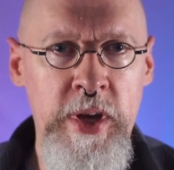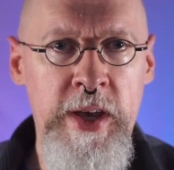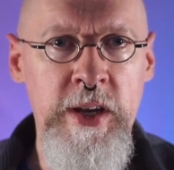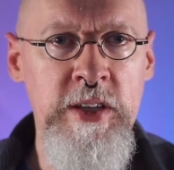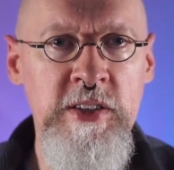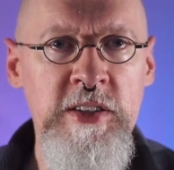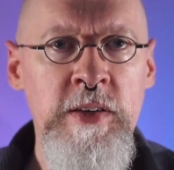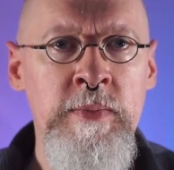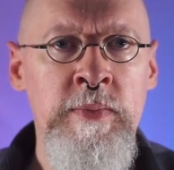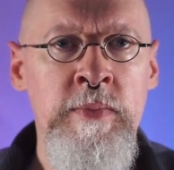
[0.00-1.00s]
again is
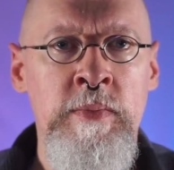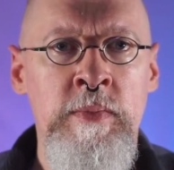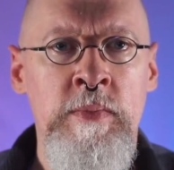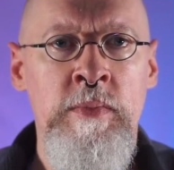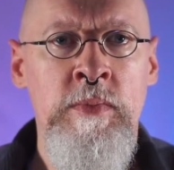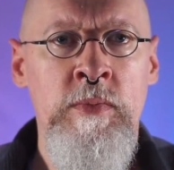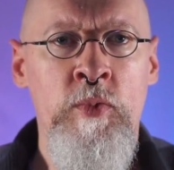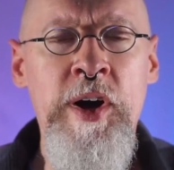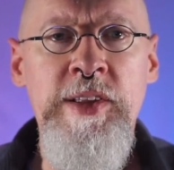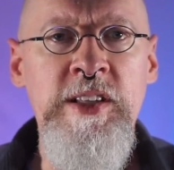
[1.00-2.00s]

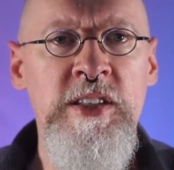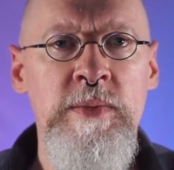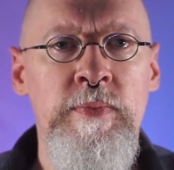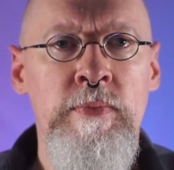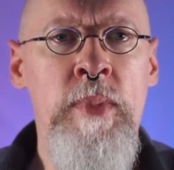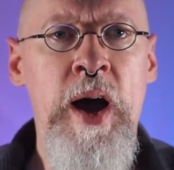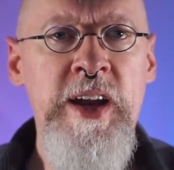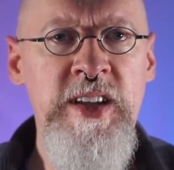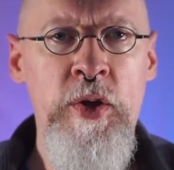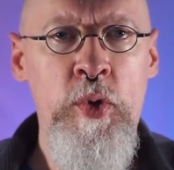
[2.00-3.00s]
well, it's
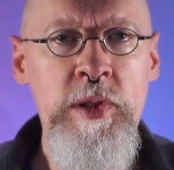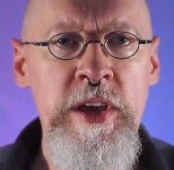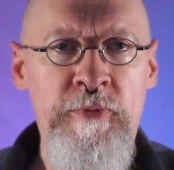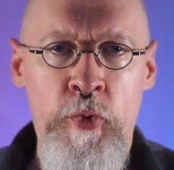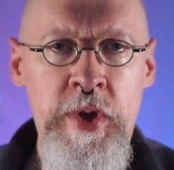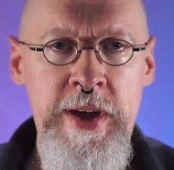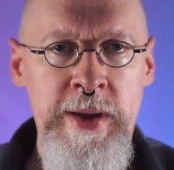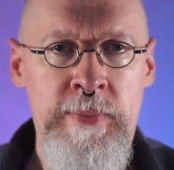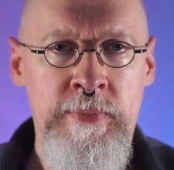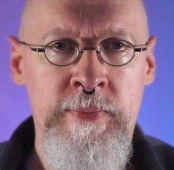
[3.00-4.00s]
monetarily free.